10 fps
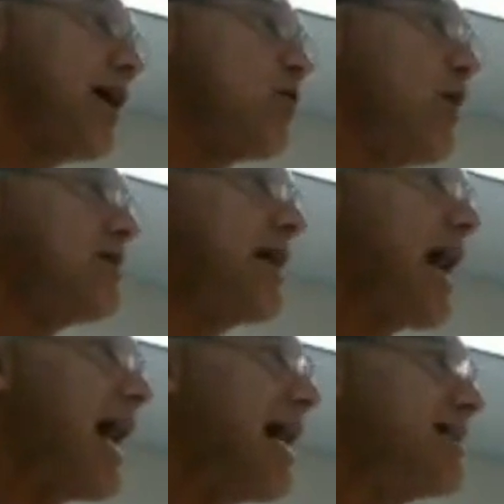I don't want the
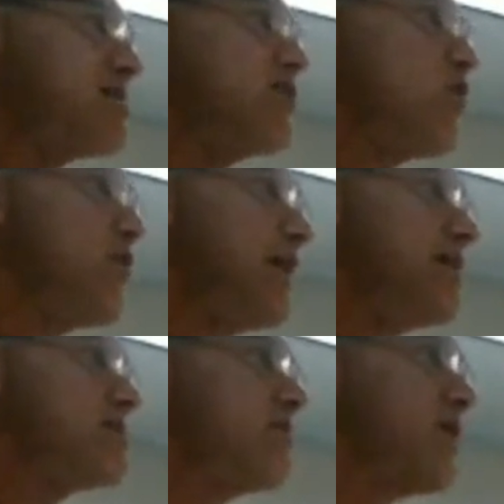I's and the
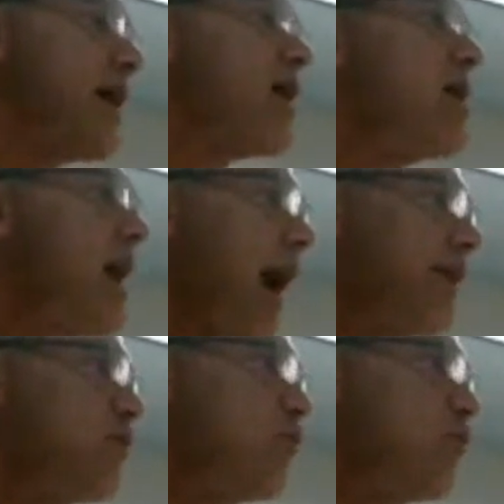we's in there. I think